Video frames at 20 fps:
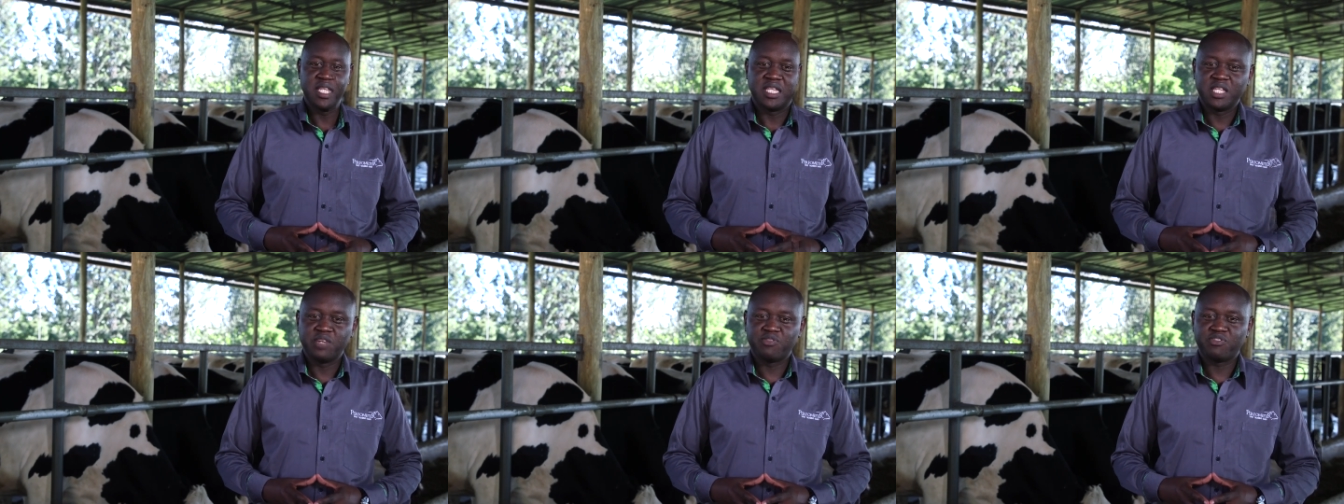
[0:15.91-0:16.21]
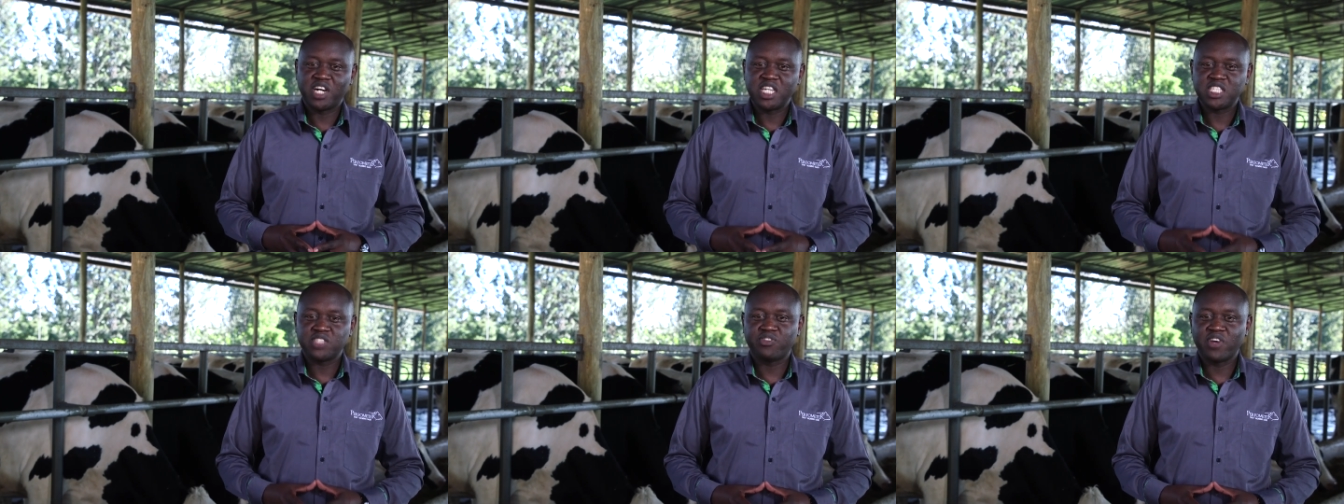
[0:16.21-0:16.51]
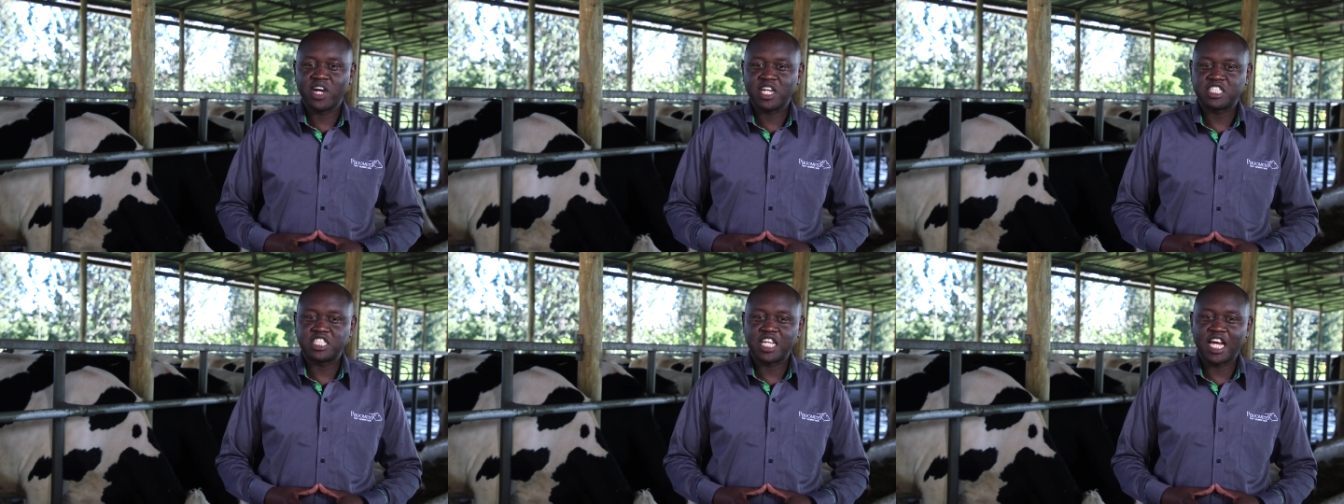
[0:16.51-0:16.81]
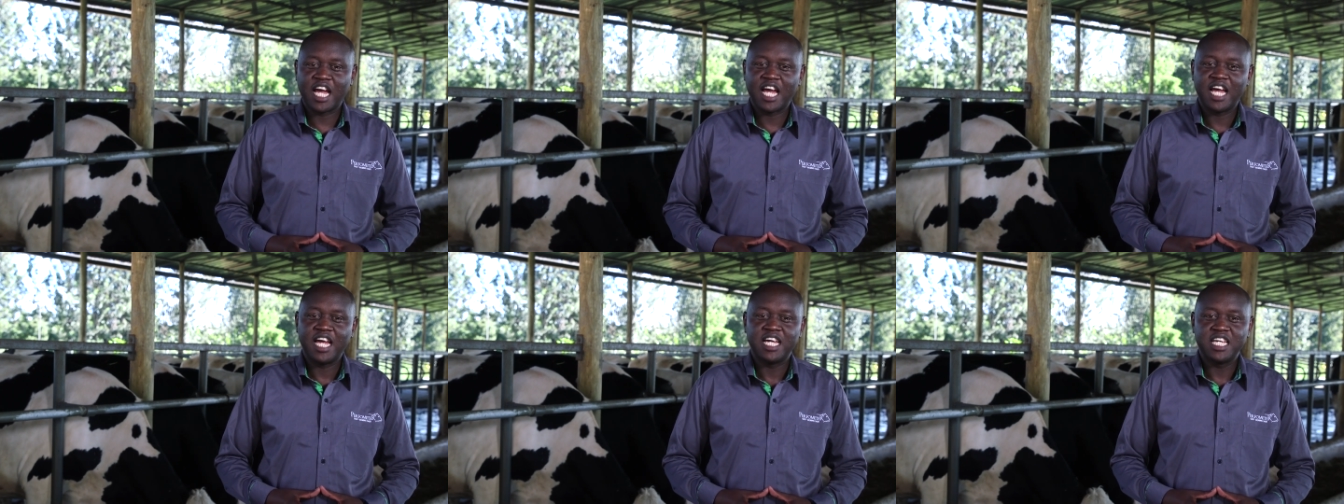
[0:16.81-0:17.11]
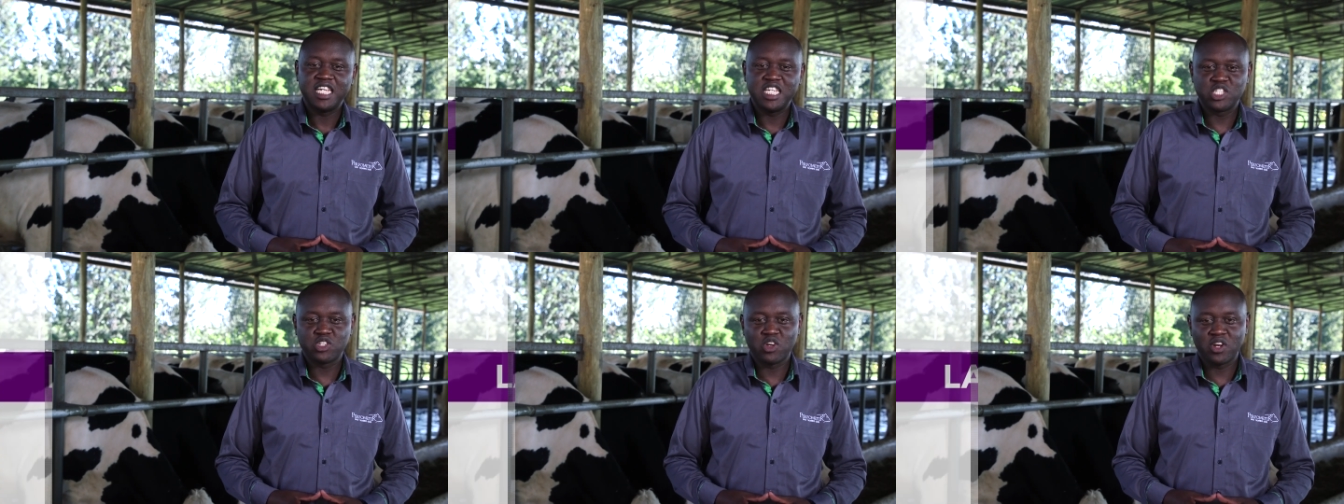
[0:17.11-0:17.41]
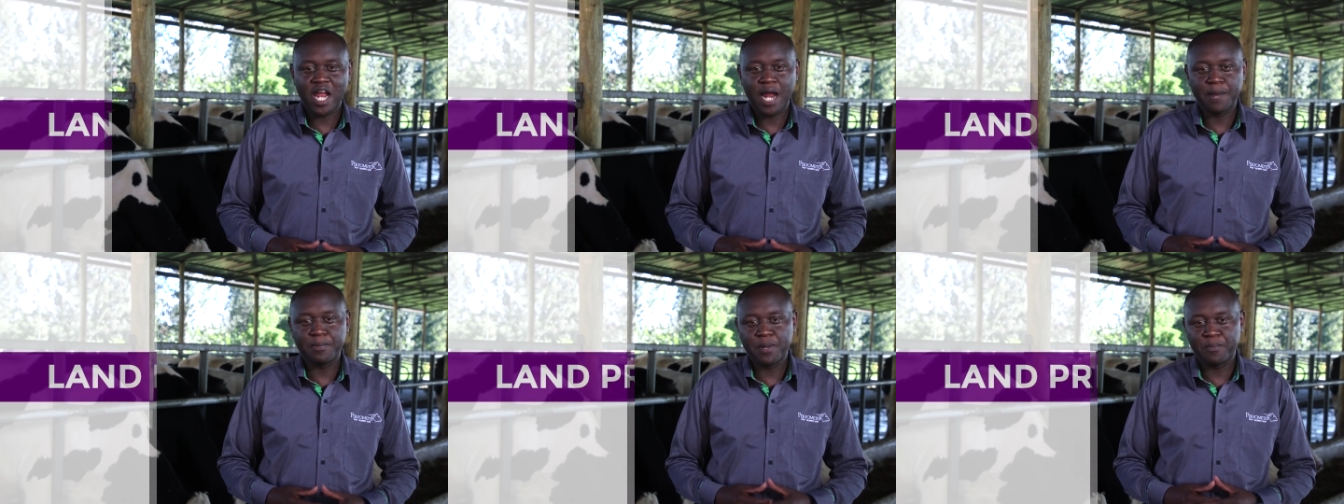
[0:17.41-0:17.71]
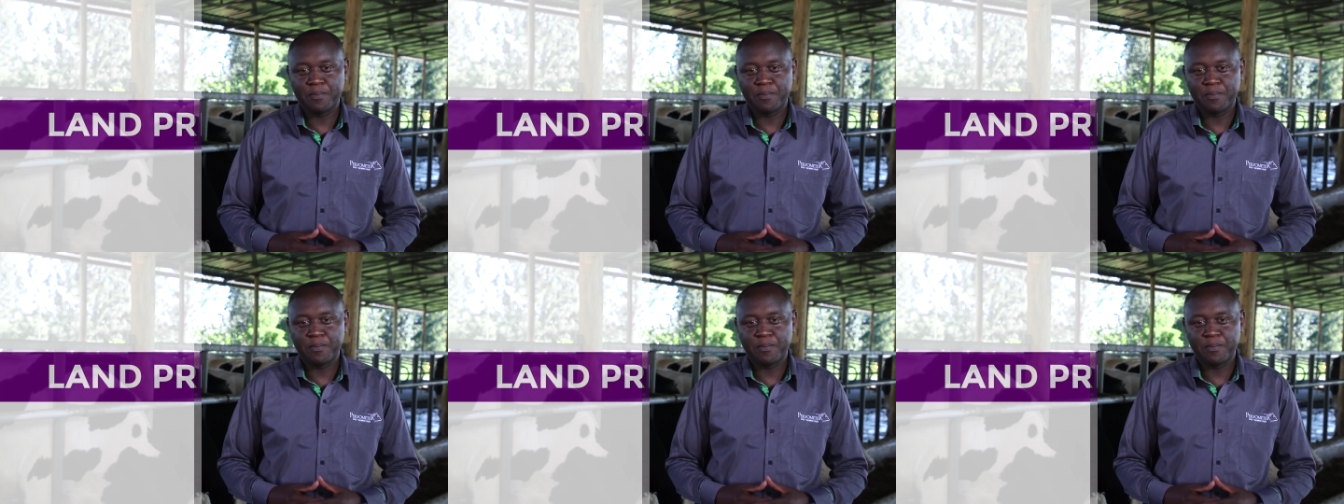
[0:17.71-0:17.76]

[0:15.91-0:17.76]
The first factor is on land